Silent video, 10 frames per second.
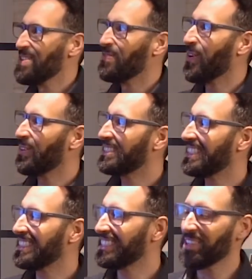was
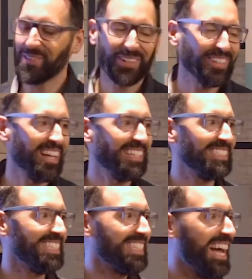it a scene when we were
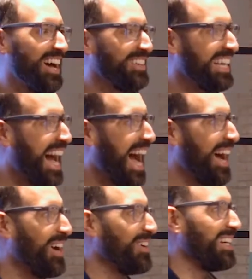lunging down the
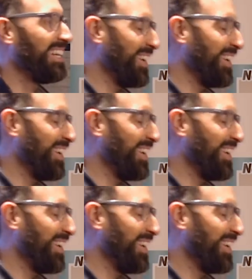aisle in